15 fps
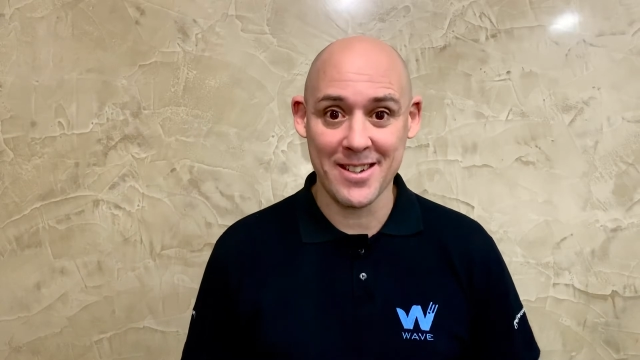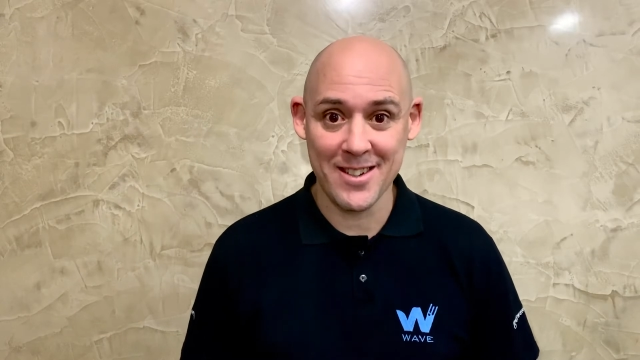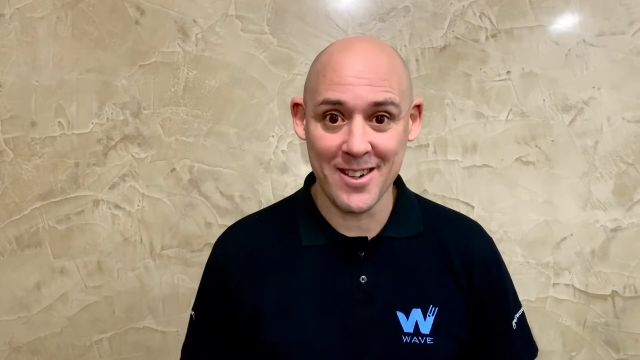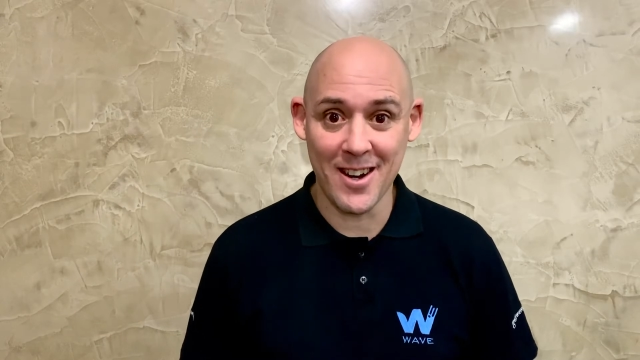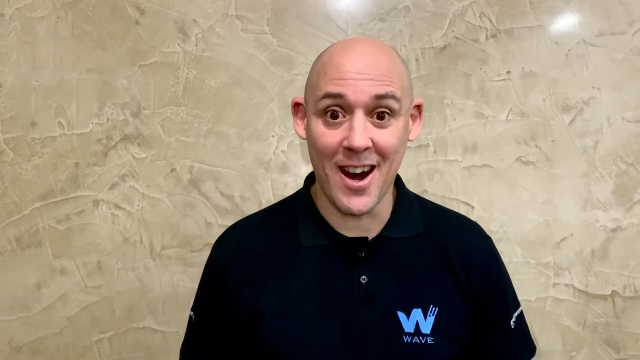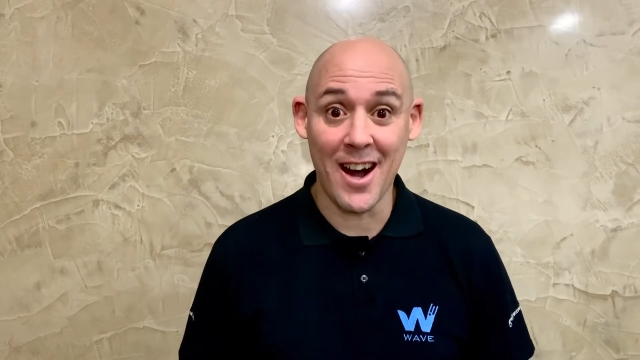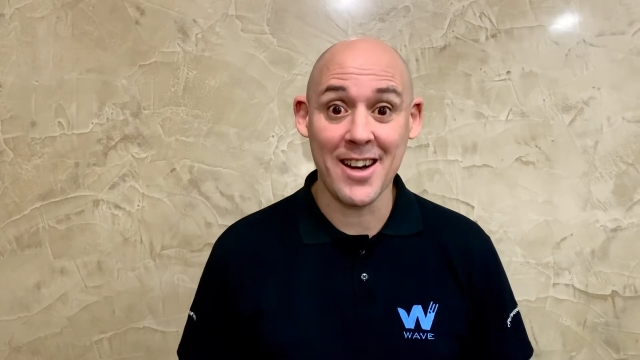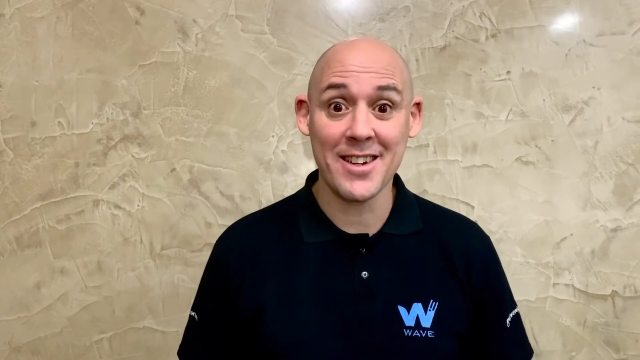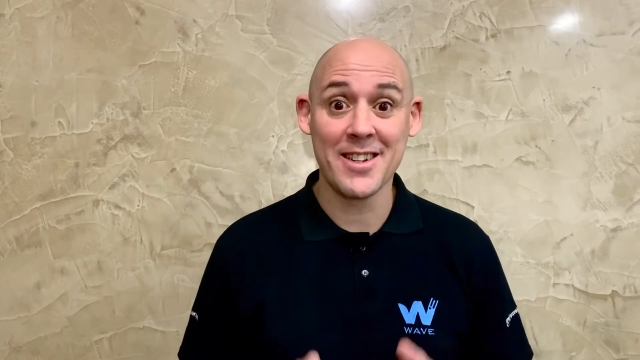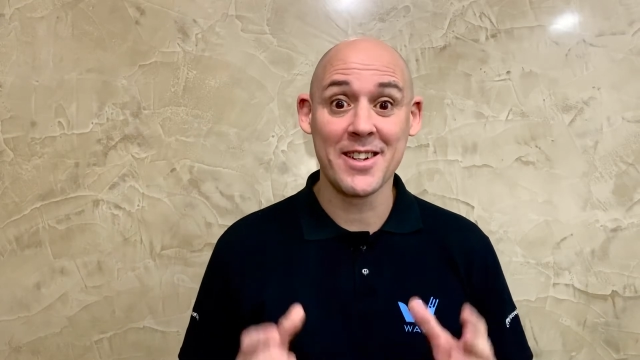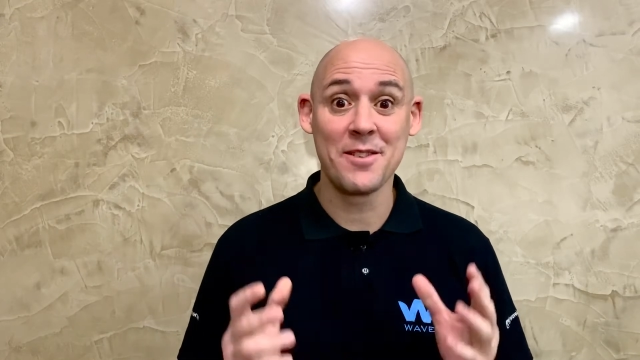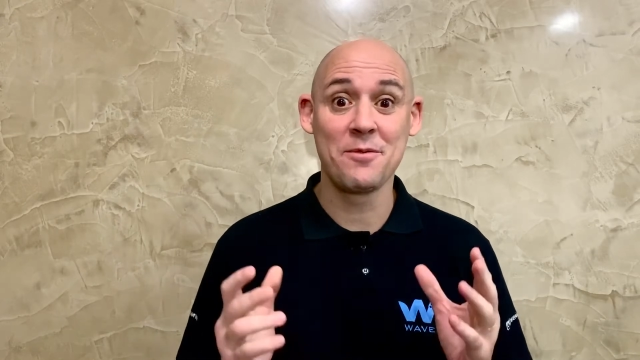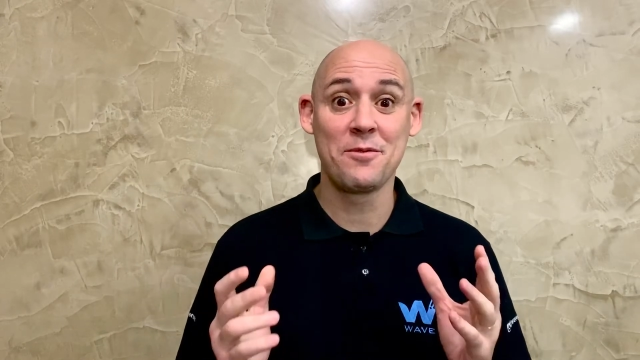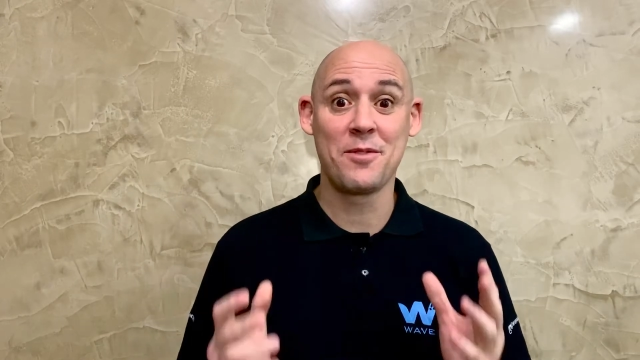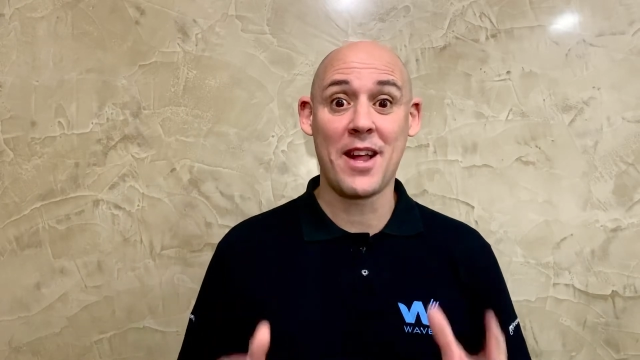
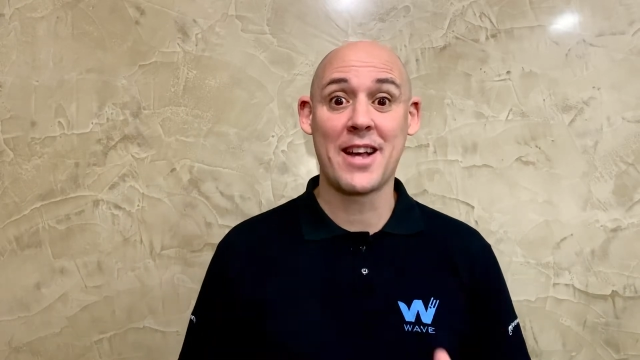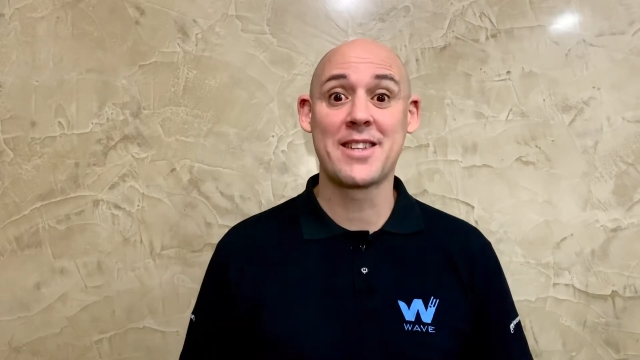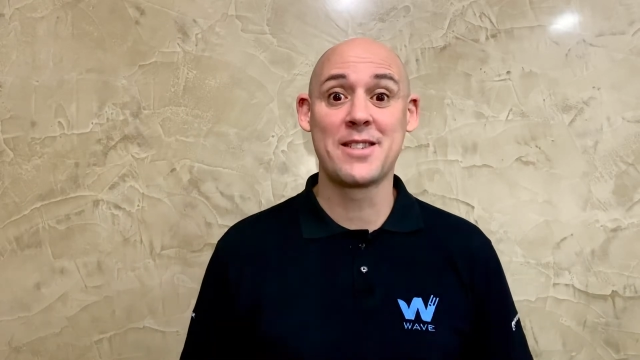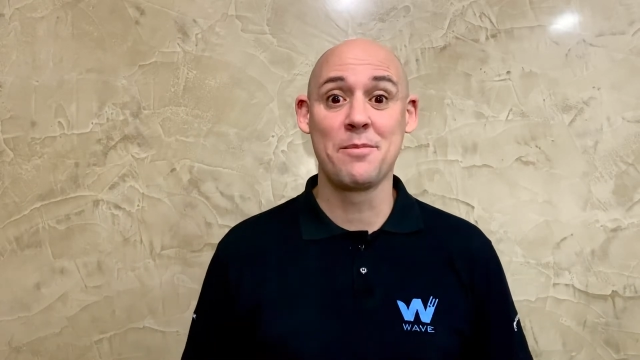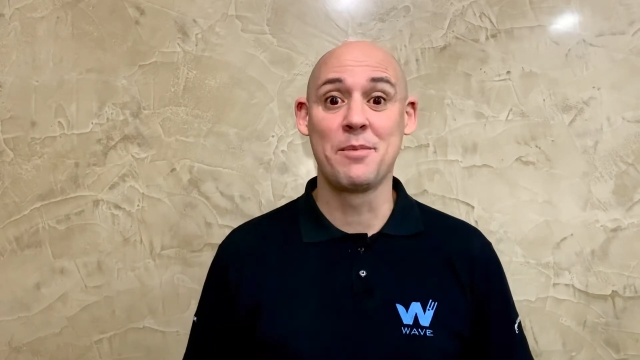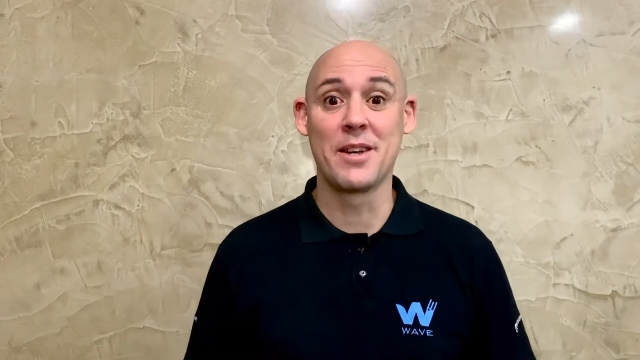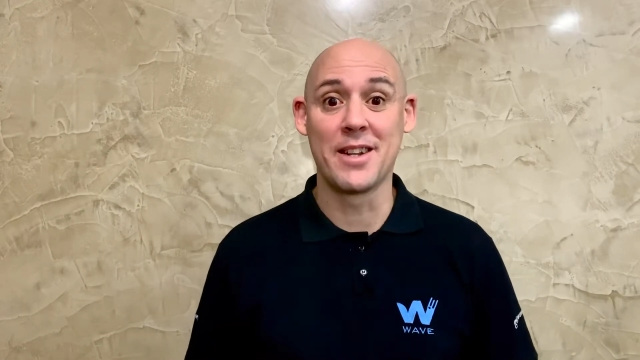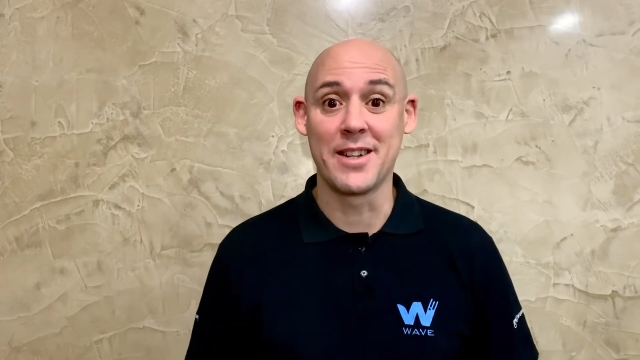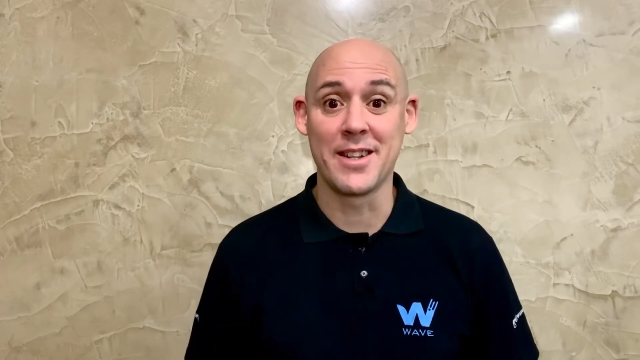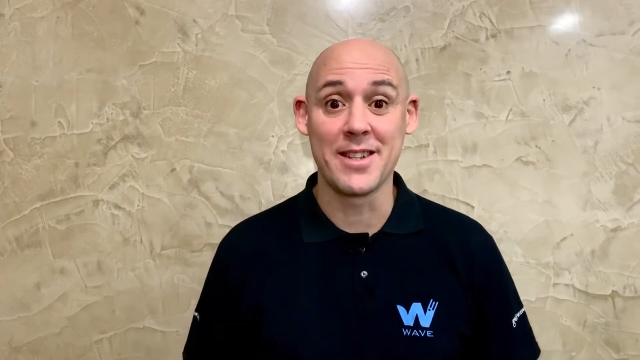Cognitive flexibility,